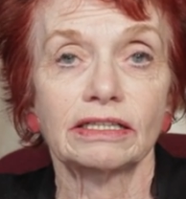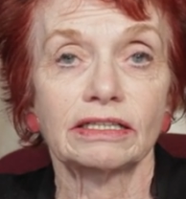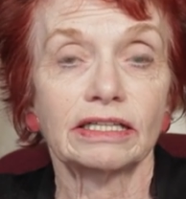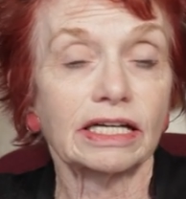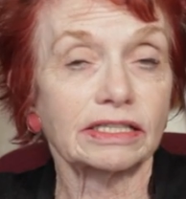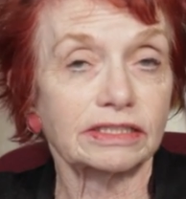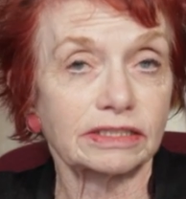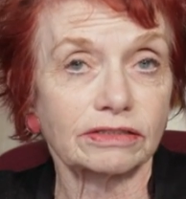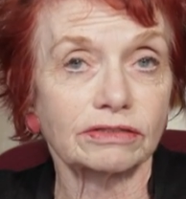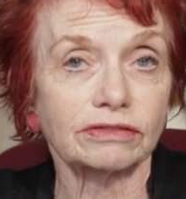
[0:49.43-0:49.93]

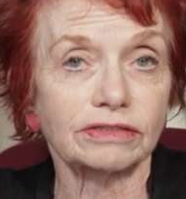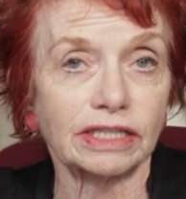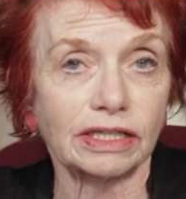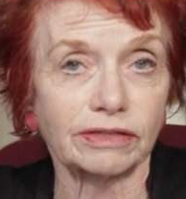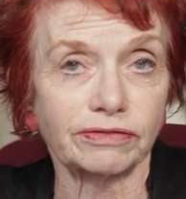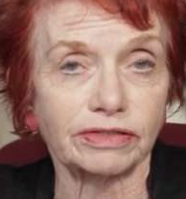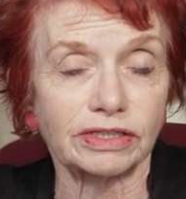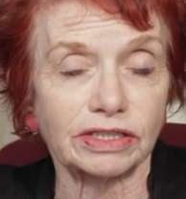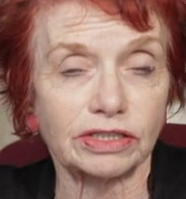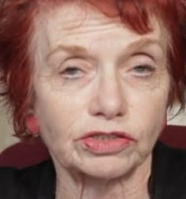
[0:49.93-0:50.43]
classical
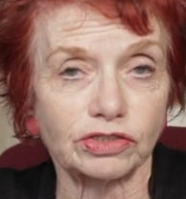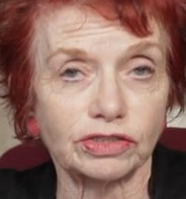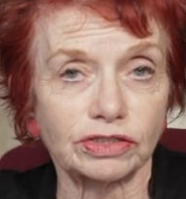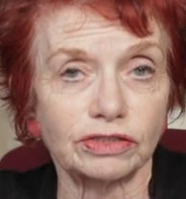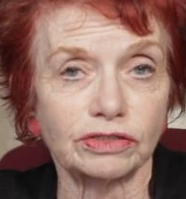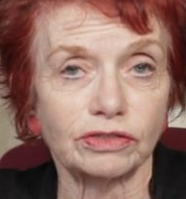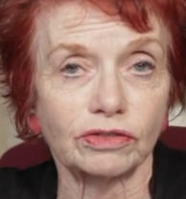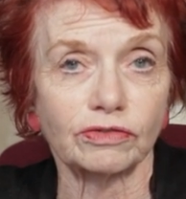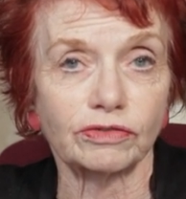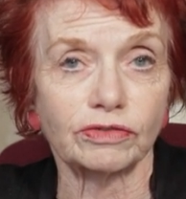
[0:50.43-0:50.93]

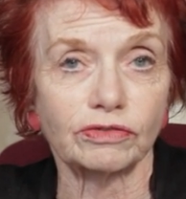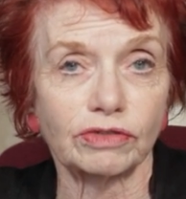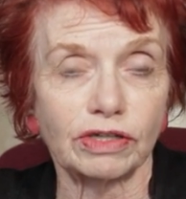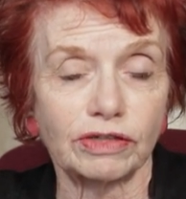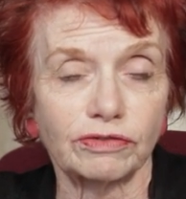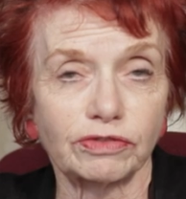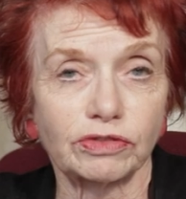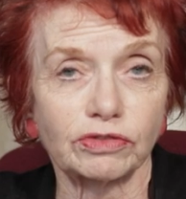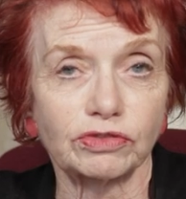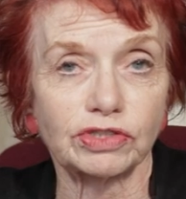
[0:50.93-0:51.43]
definition of a
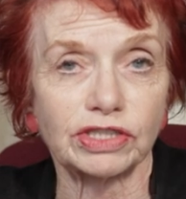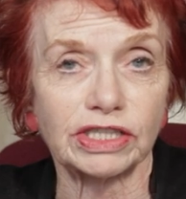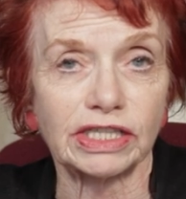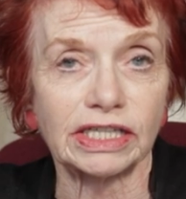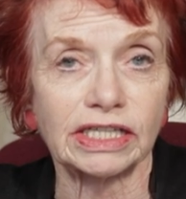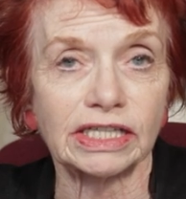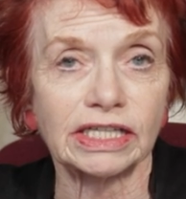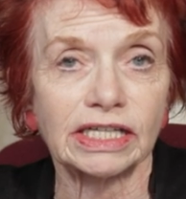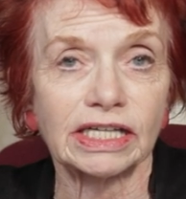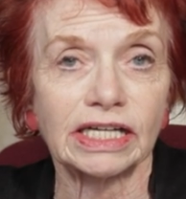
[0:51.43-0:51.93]

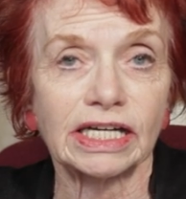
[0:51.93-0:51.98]
refugee,